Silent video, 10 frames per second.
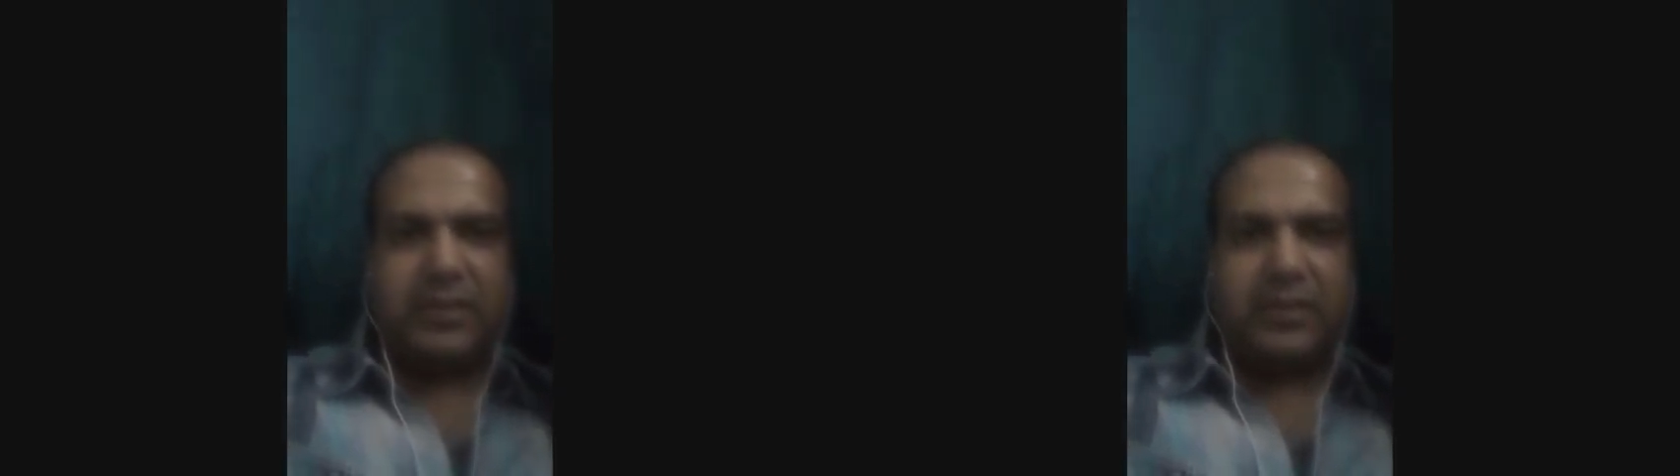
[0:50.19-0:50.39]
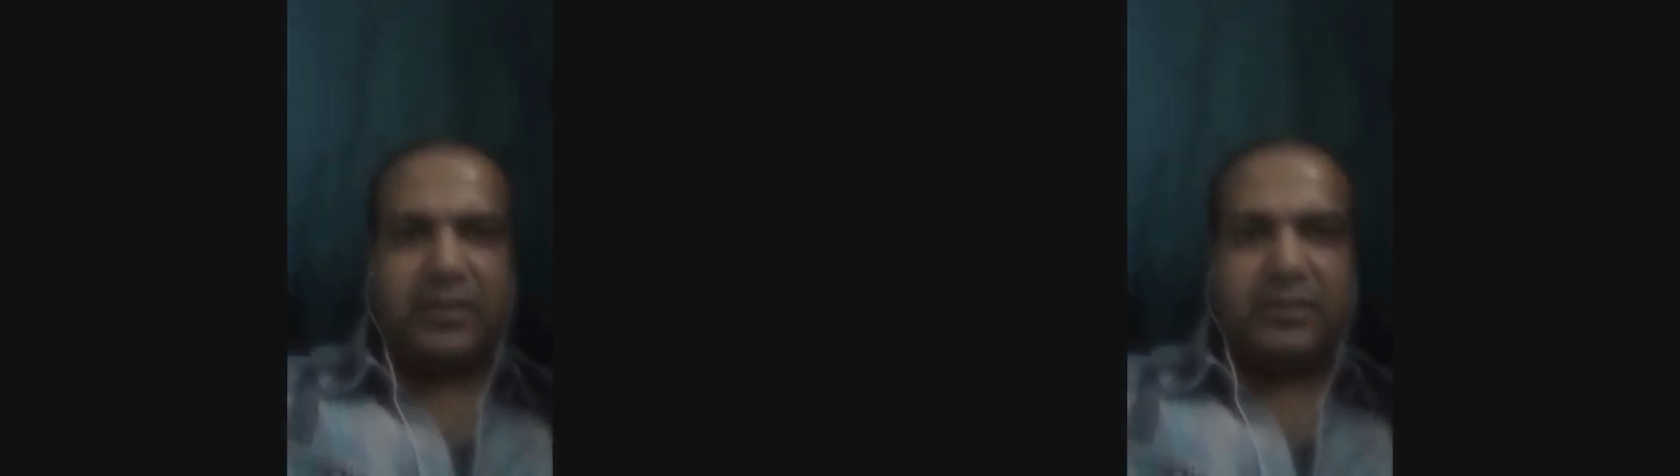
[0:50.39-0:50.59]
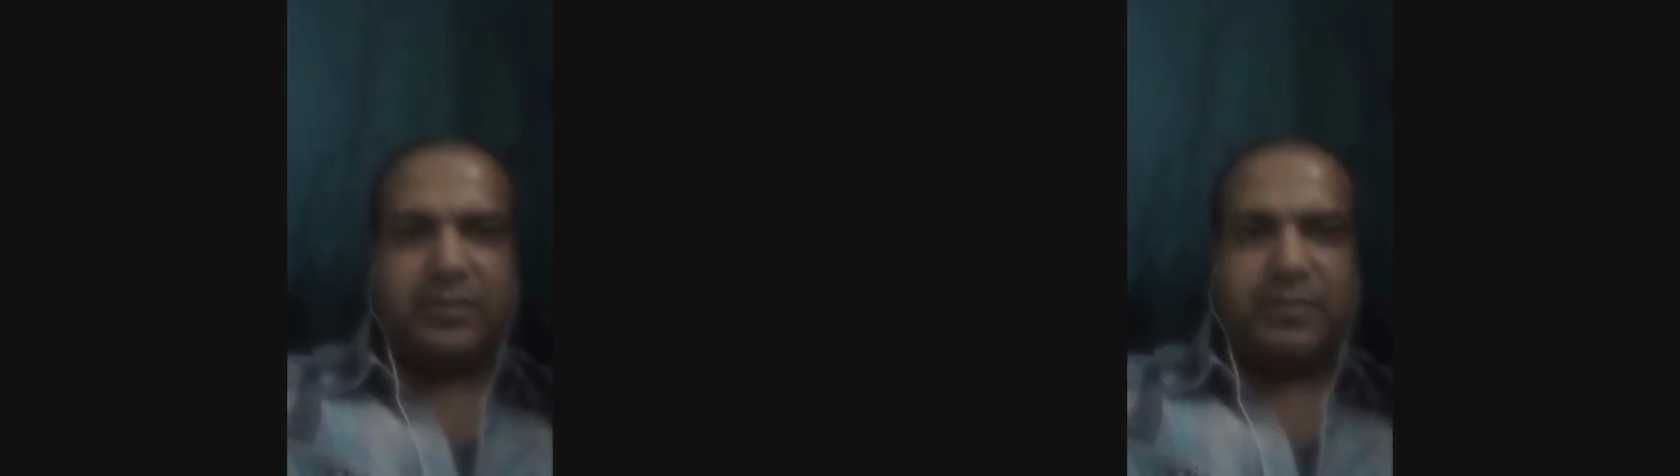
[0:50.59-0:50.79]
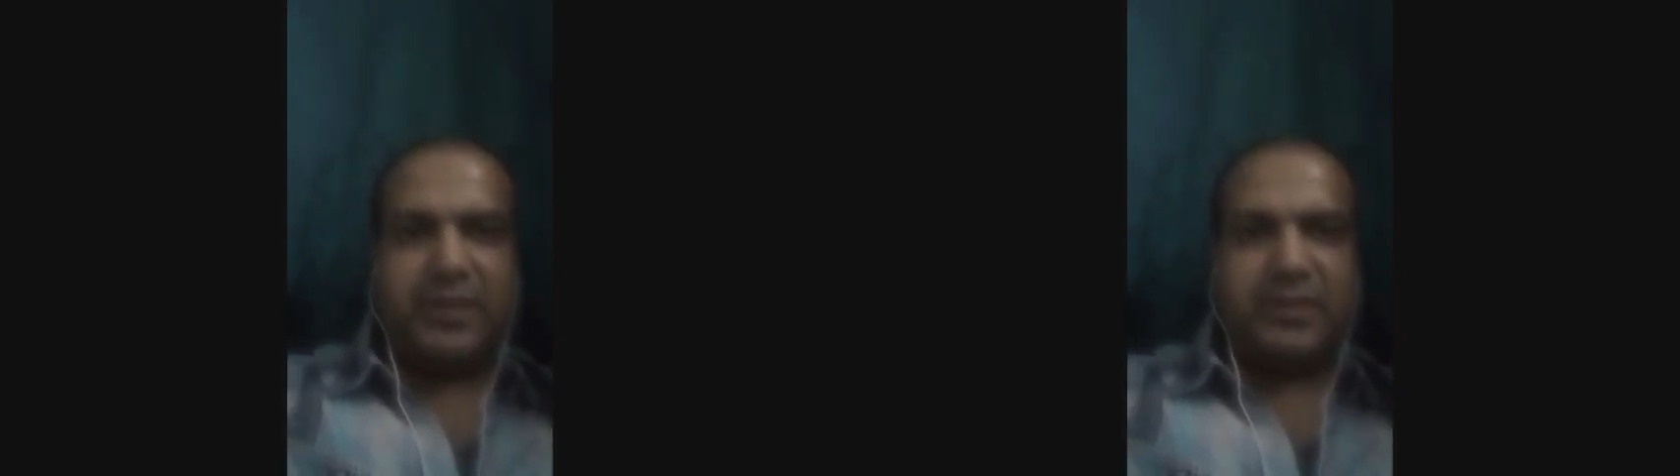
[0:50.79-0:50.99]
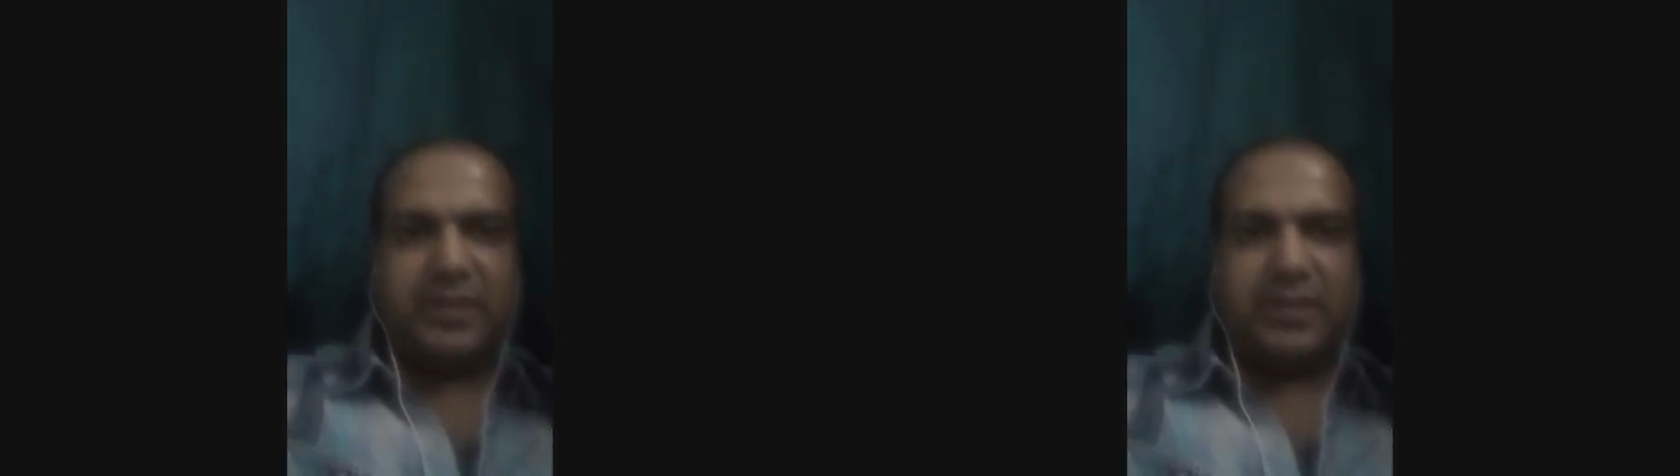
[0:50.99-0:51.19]
is
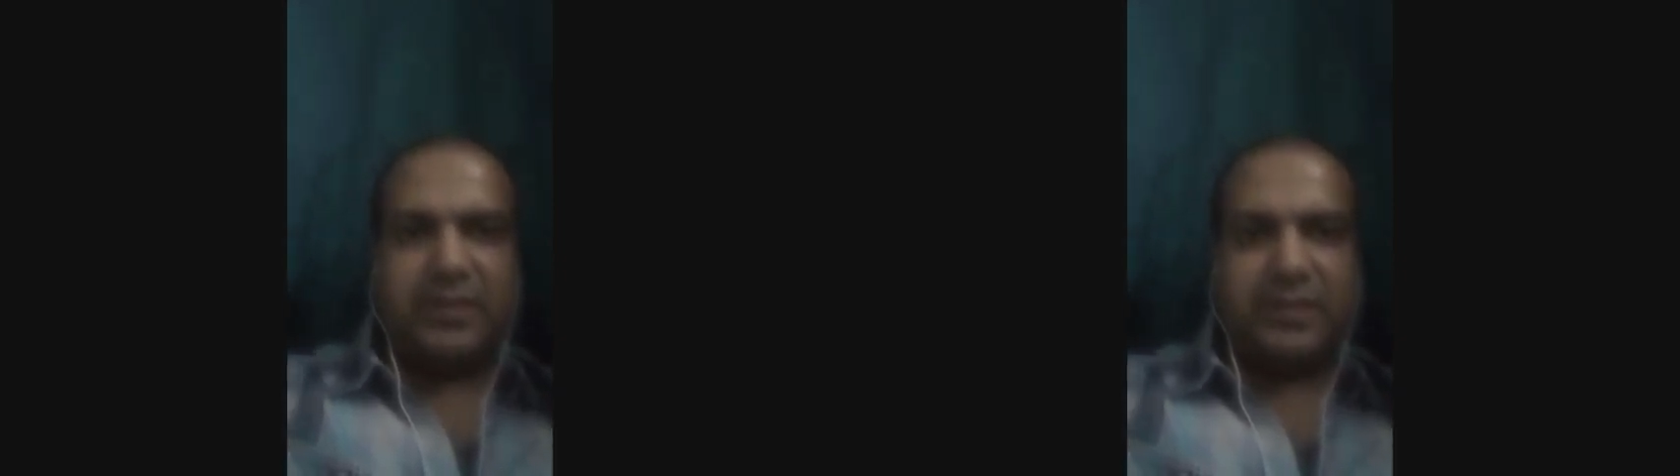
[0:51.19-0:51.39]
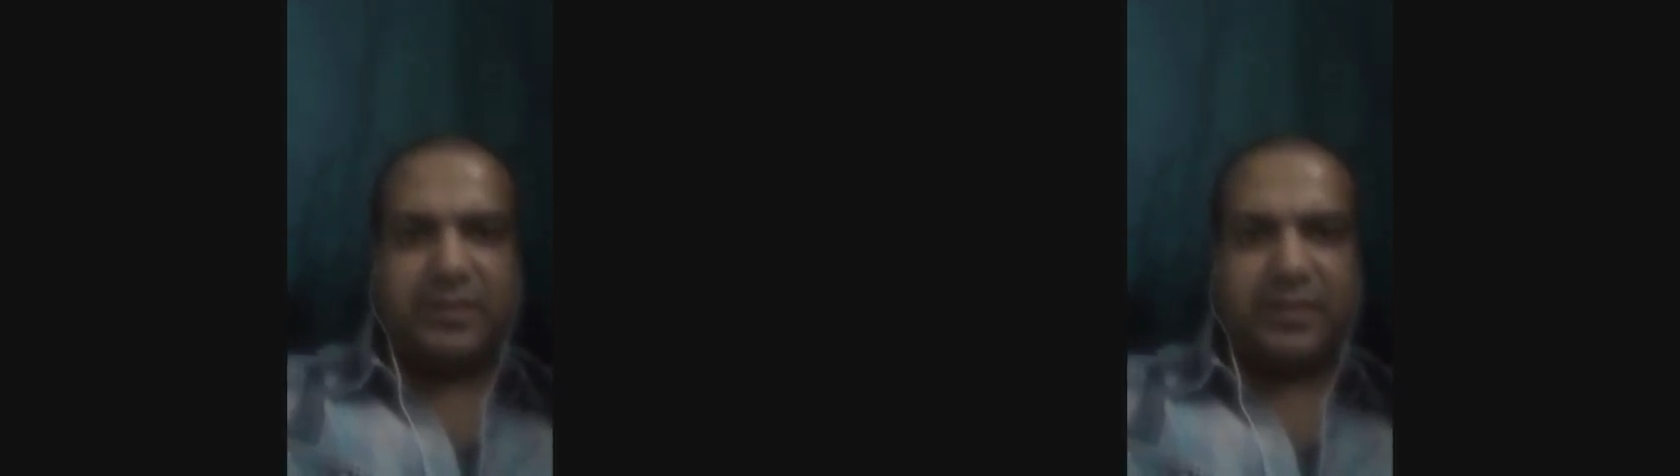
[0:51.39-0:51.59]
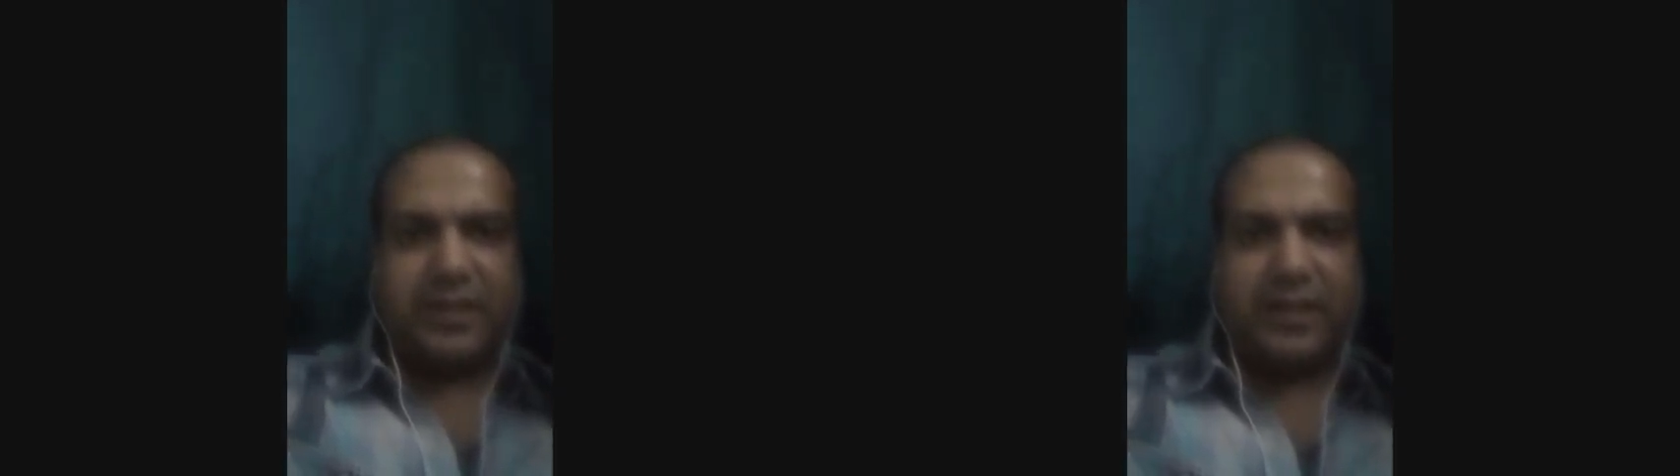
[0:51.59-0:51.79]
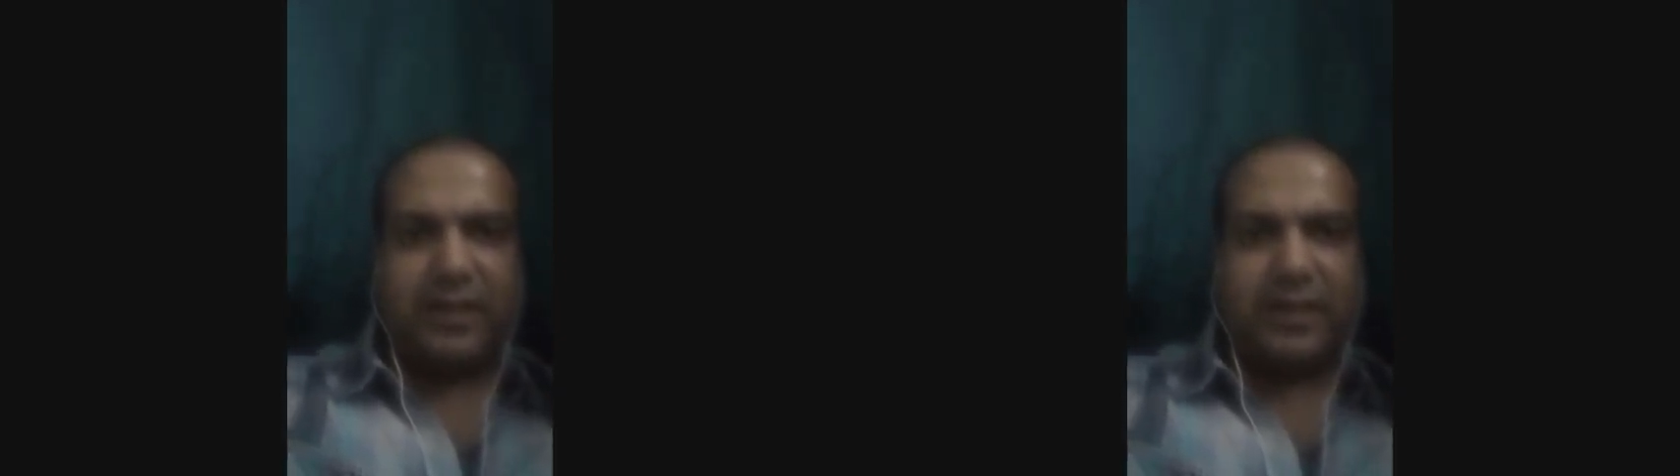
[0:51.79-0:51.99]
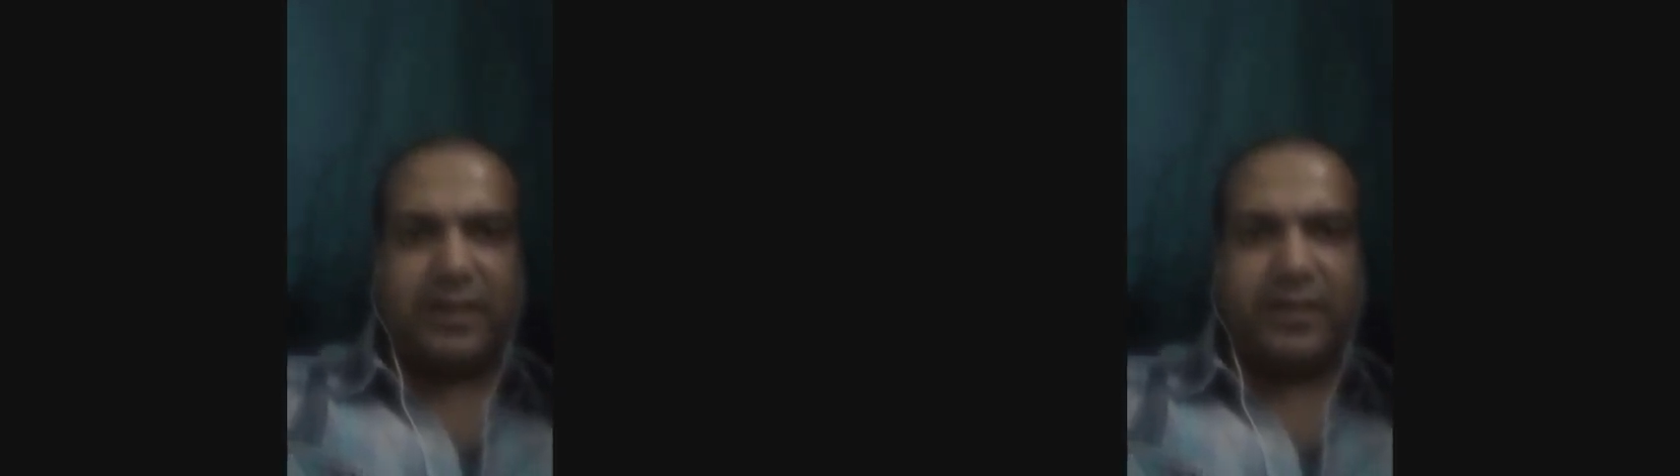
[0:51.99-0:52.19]
basically there's a
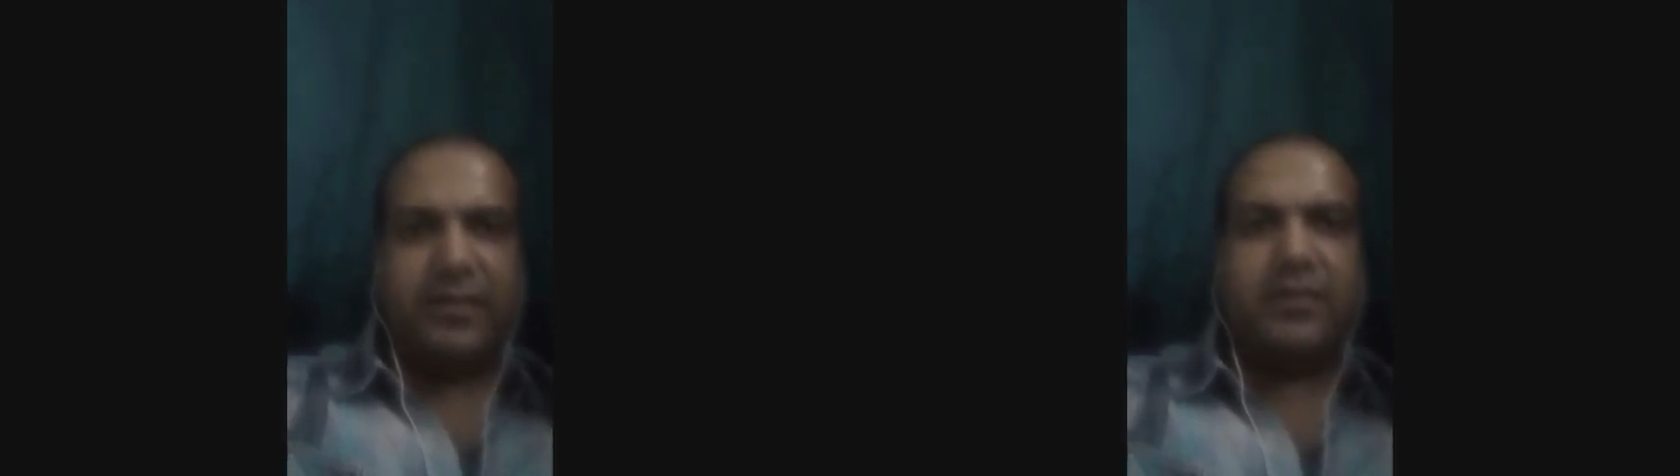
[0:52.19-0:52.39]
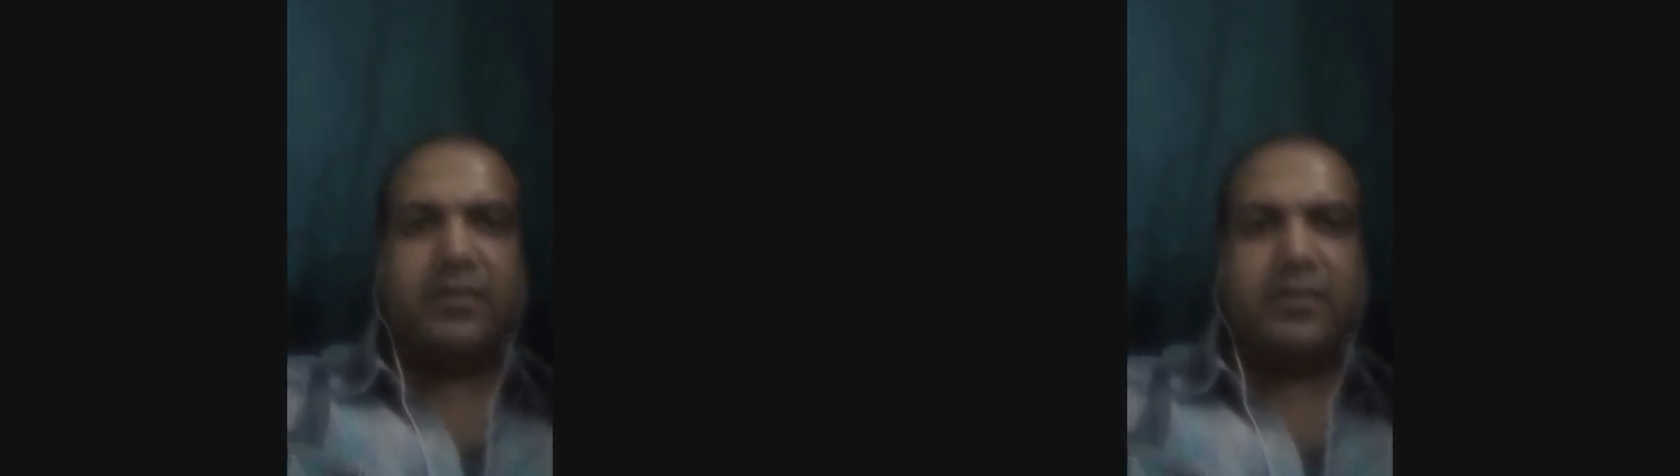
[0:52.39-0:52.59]
headline,